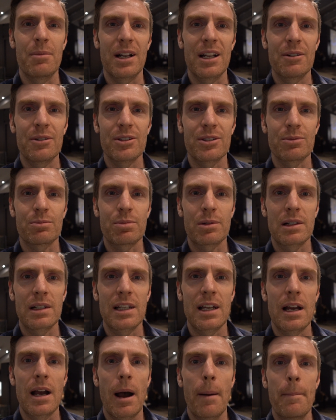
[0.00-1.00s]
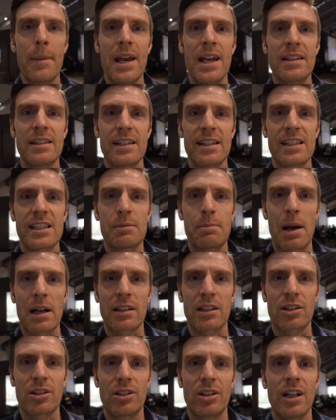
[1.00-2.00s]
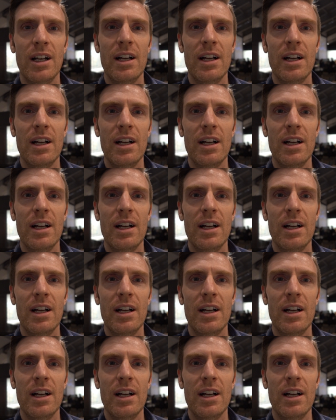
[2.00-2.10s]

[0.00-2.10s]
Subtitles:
but it was a pretty amazing spectacle.